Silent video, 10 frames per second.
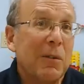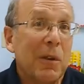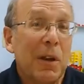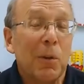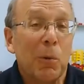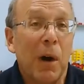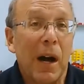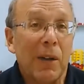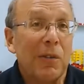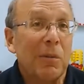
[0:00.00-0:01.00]

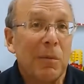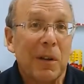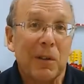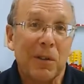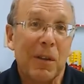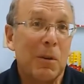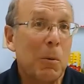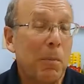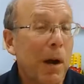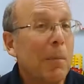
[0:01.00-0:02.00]
otherwise, because then you're
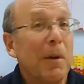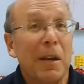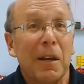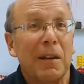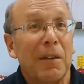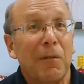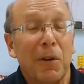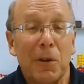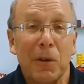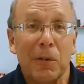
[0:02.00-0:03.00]
probably in a
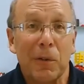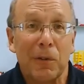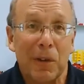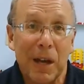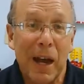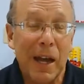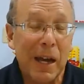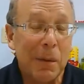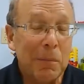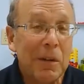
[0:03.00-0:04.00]
different universe than I
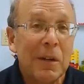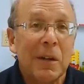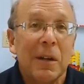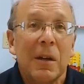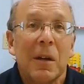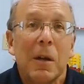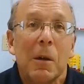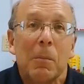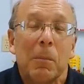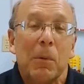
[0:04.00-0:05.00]
am.
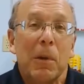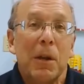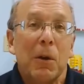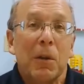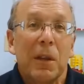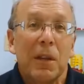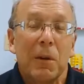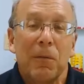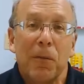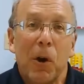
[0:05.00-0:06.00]
But we know that
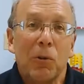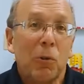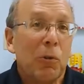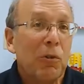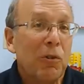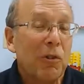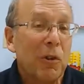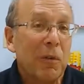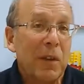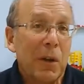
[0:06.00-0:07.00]
they'll fall towards the
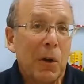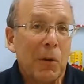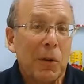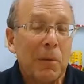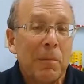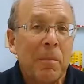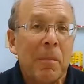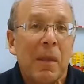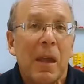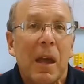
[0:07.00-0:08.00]
center of the earth.
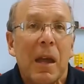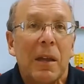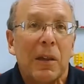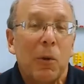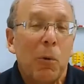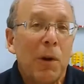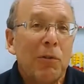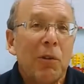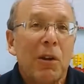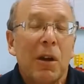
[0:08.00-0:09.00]
The
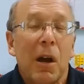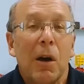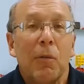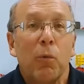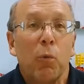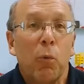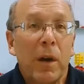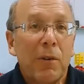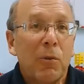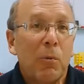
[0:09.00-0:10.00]
question of
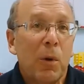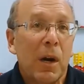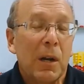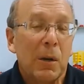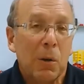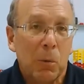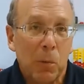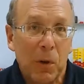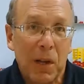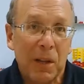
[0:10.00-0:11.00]
which one
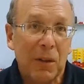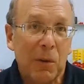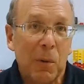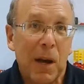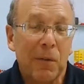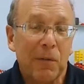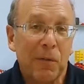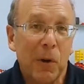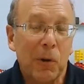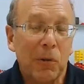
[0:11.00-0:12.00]
will hit the ground
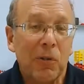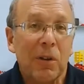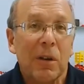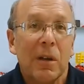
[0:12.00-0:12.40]
first